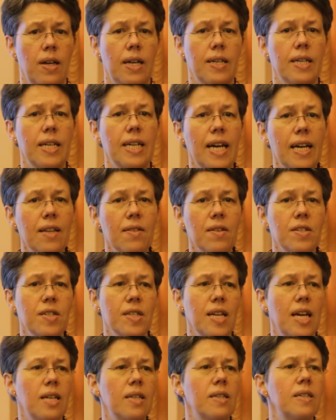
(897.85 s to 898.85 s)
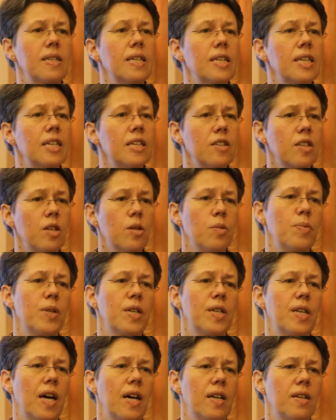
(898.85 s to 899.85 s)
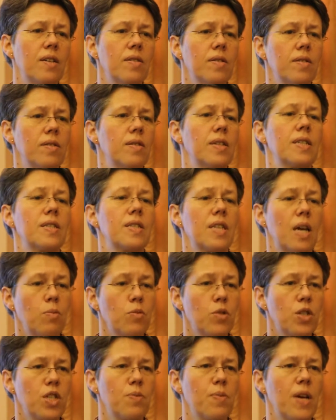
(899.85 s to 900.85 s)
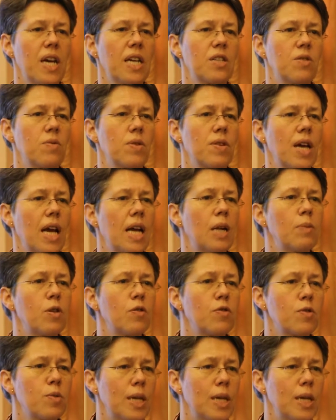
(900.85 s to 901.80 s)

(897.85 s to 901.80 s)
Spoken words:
And again, this can easily be done in some respects with the help of